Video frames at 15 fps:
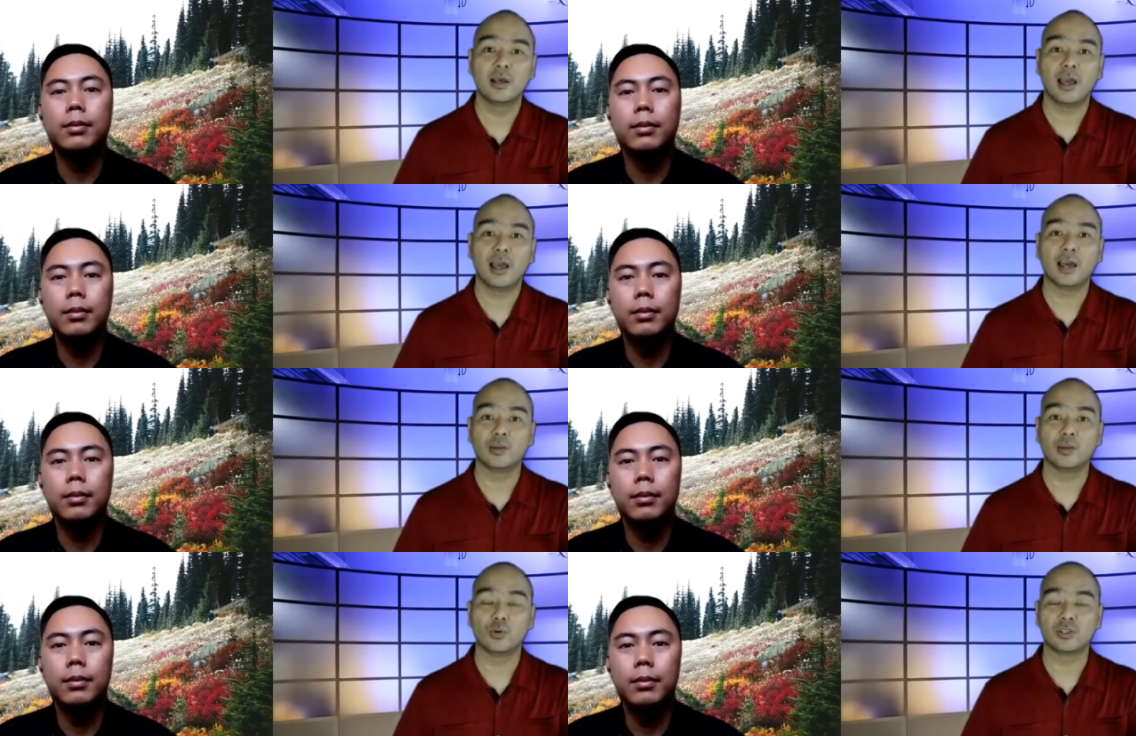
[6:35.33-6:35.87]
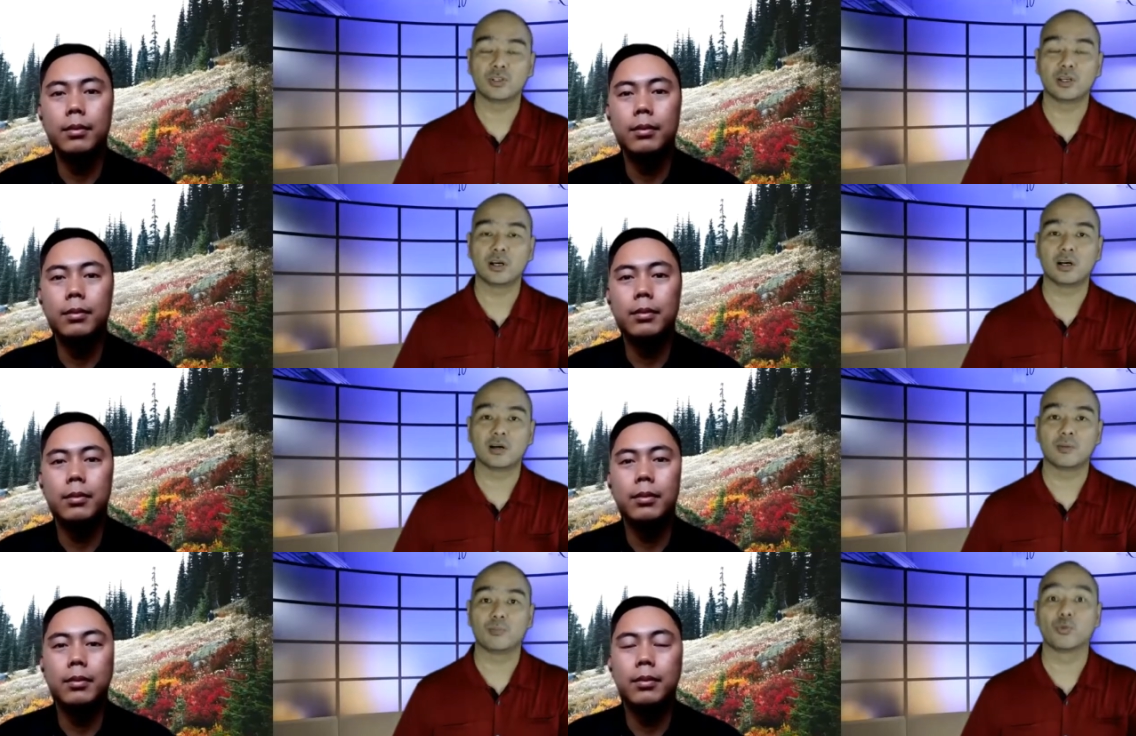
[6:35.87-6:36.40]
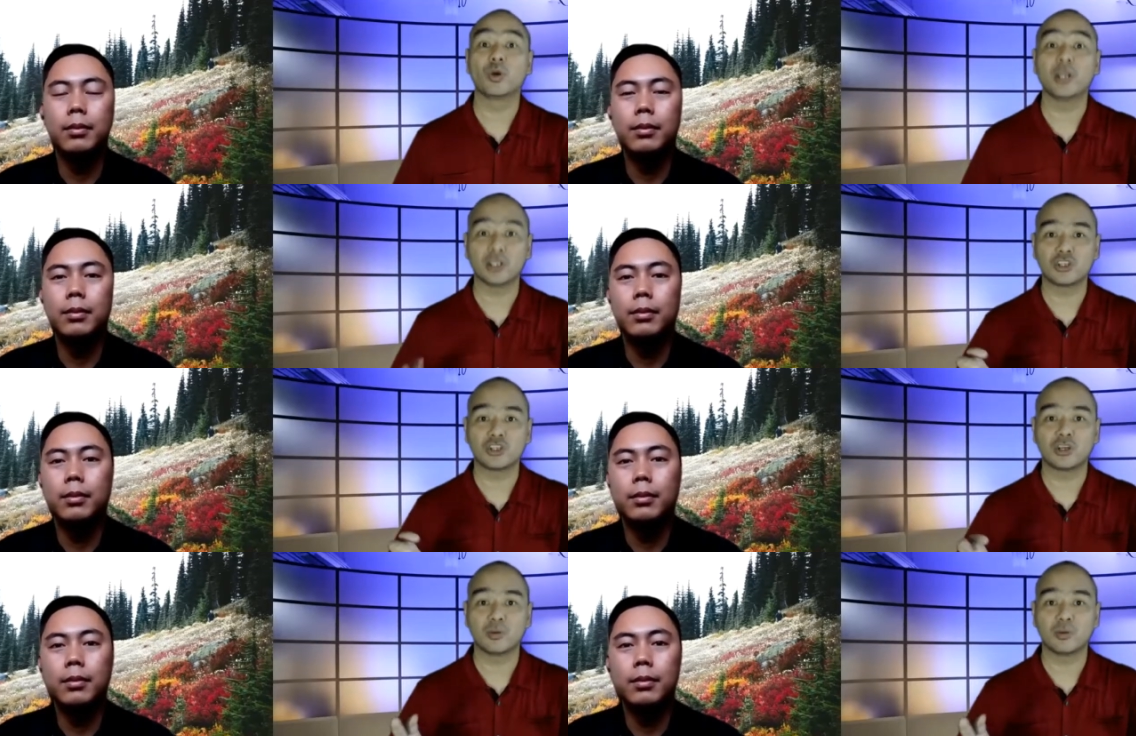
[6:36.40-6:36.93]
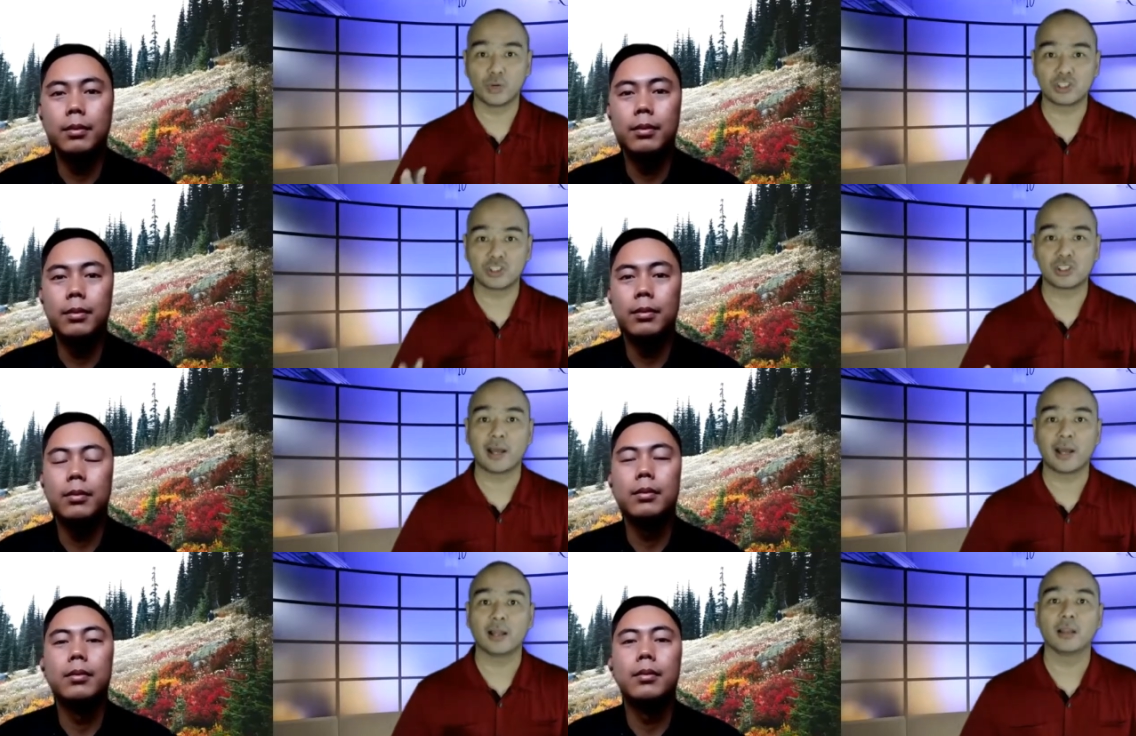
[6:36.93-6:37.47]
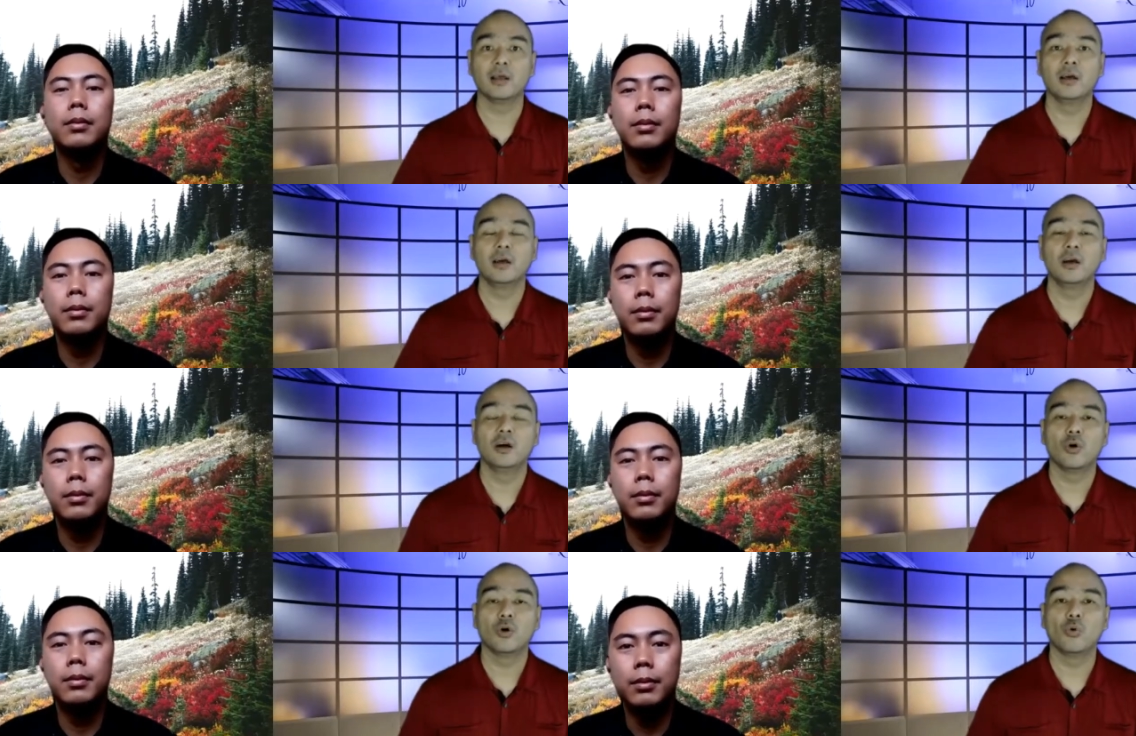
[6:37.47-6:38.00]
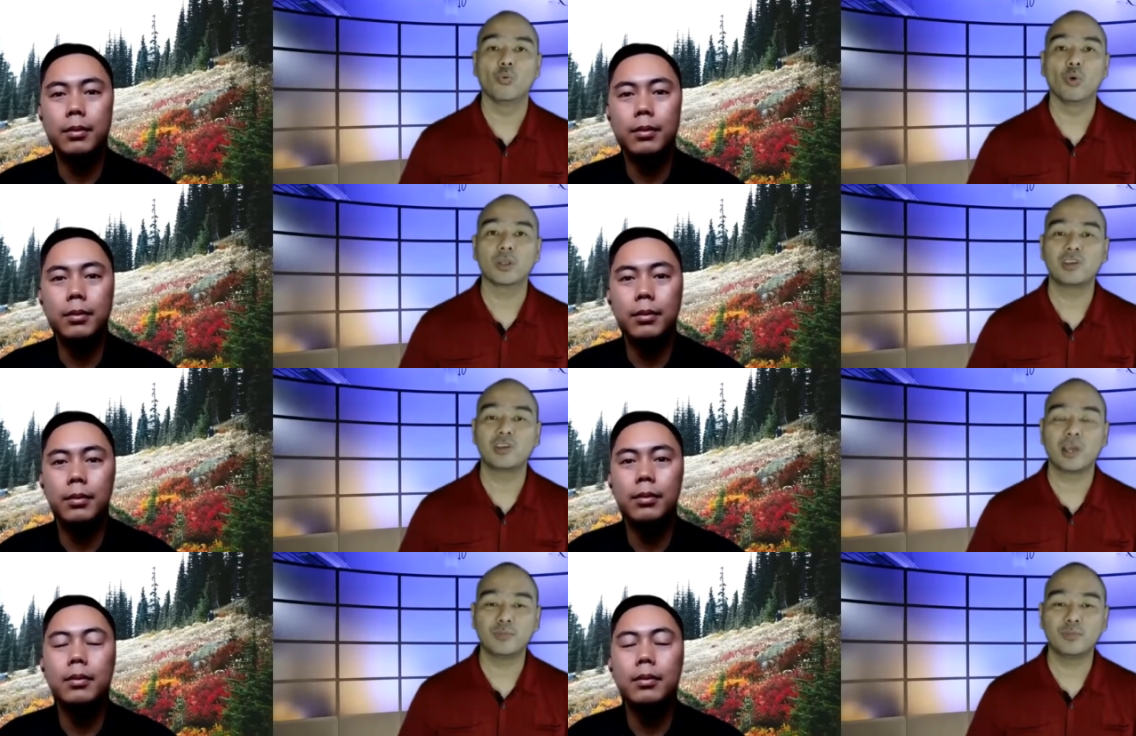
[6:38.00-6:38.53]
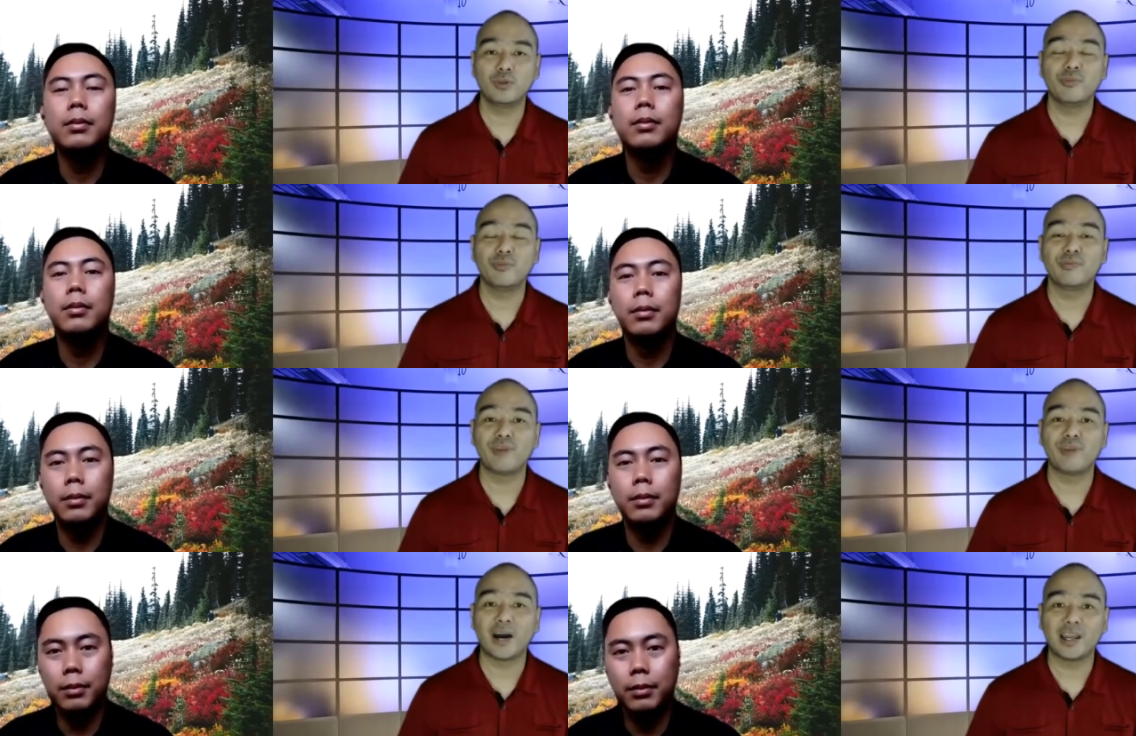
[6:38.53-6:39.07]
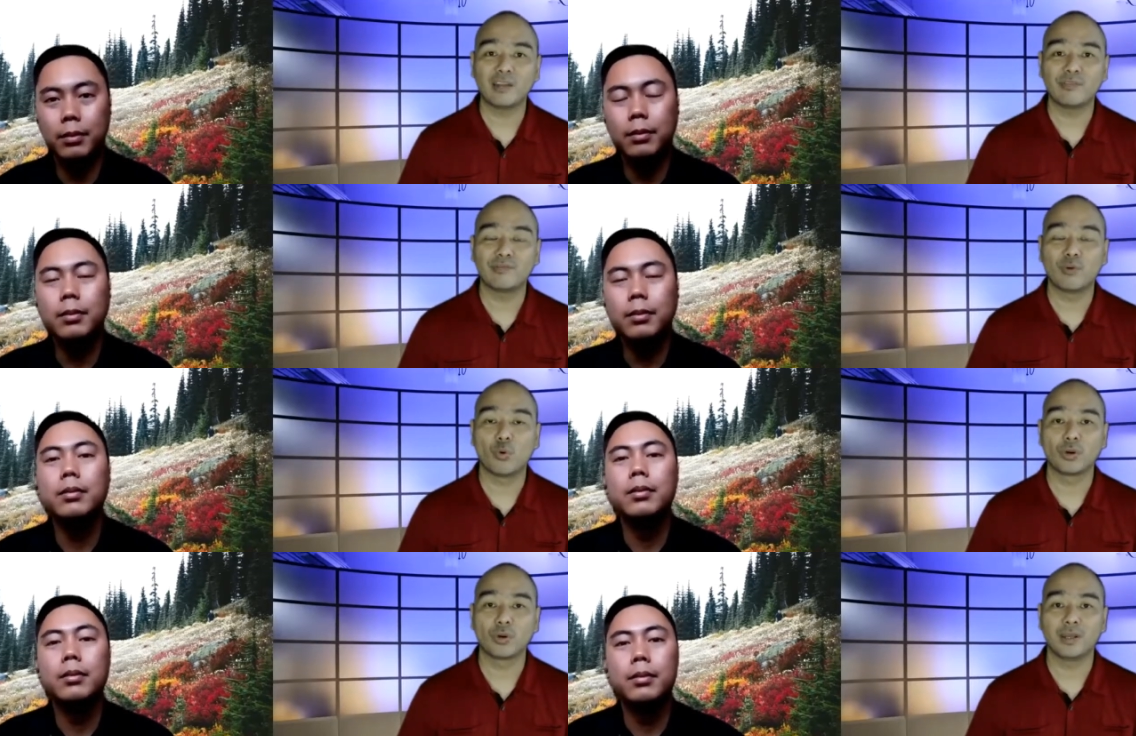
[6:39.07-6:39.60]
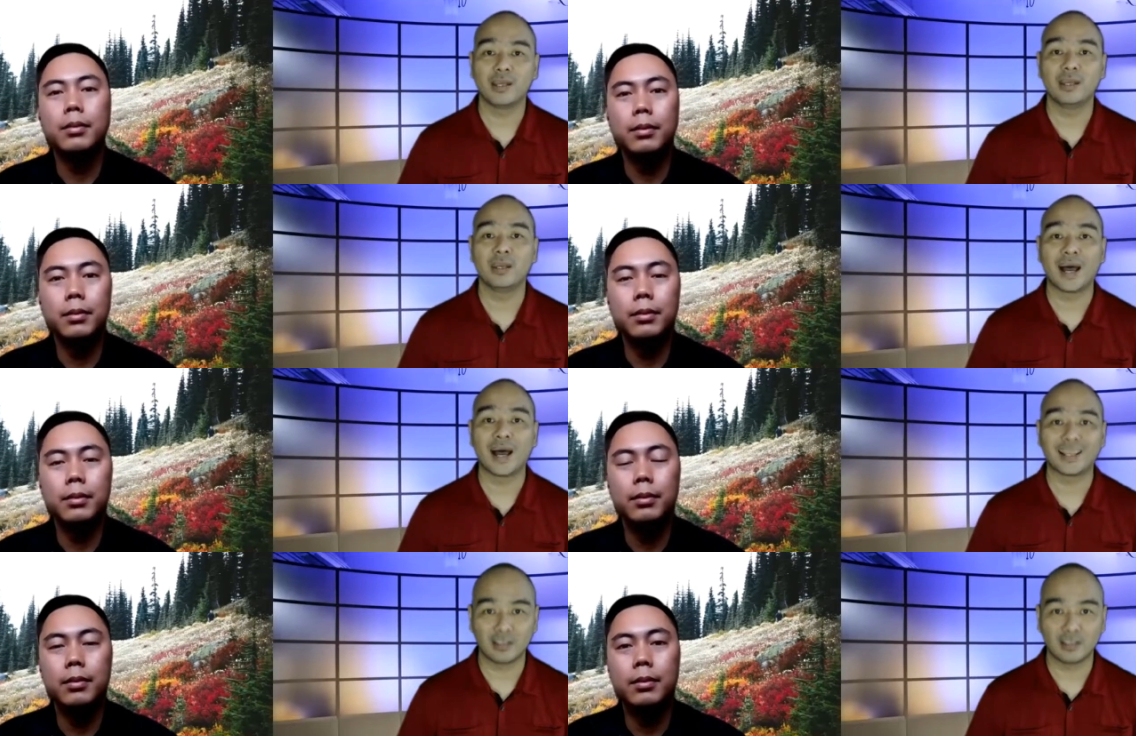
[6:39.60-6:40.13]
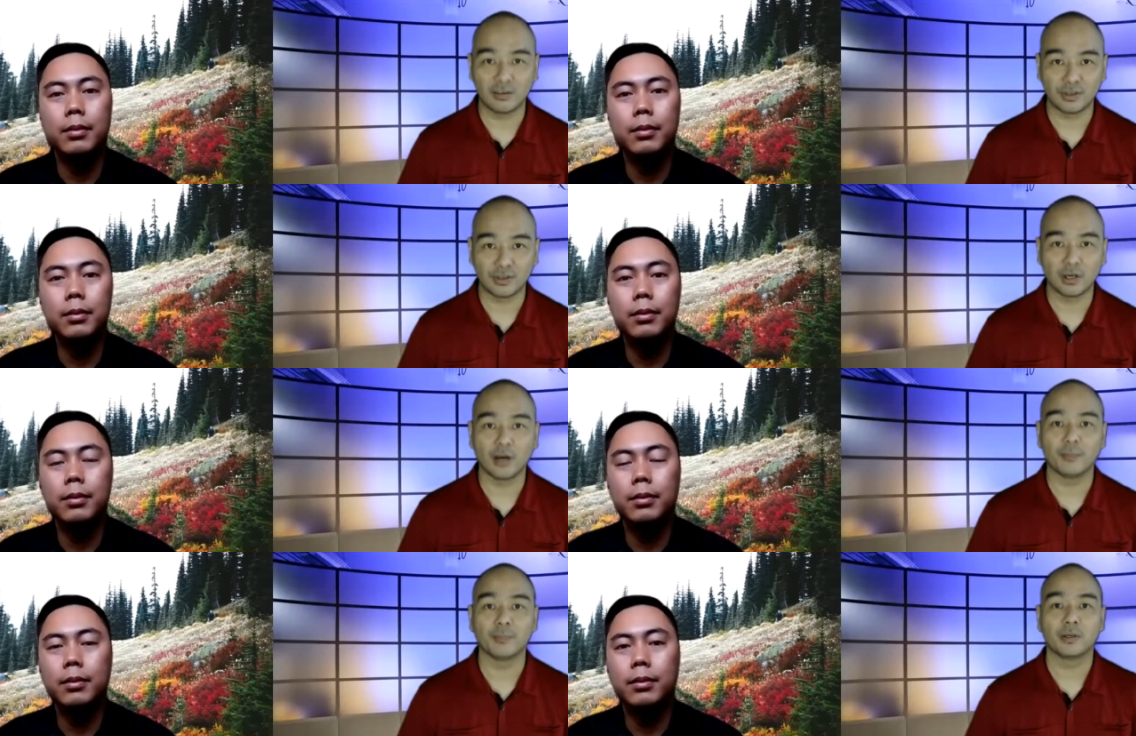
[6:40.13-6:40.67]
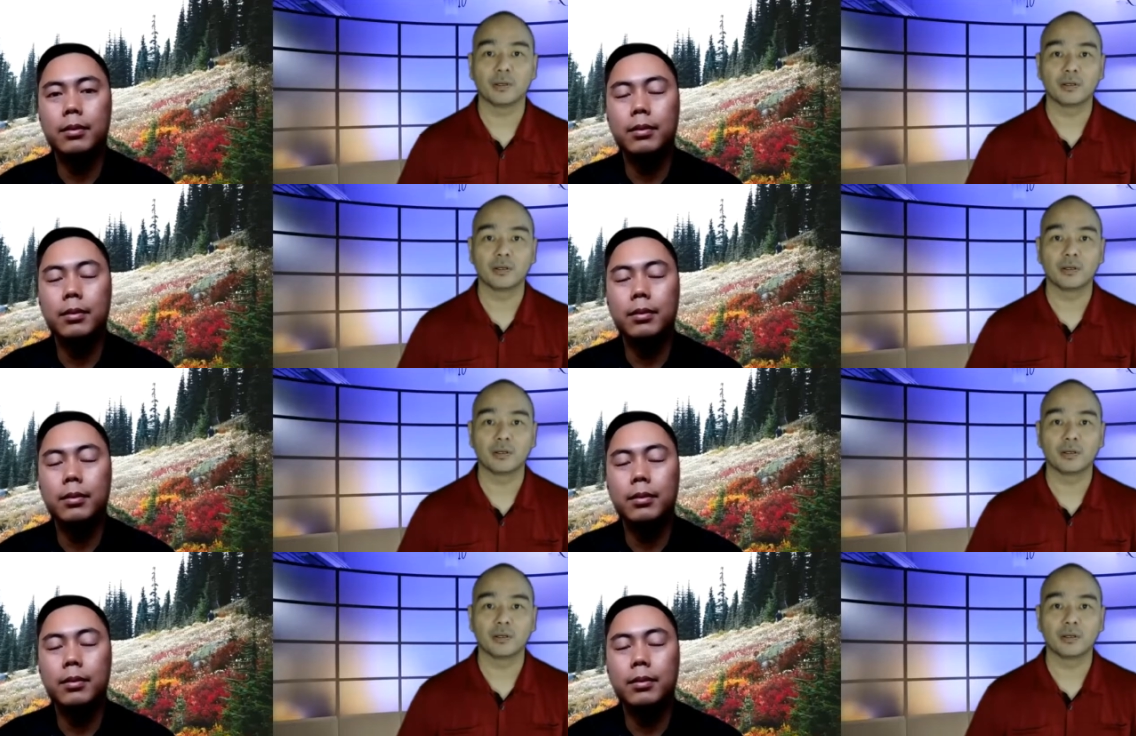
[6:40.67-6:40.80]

Speaker 1: and it was a uh, British, British style. What kept you fighting forward and not giving up?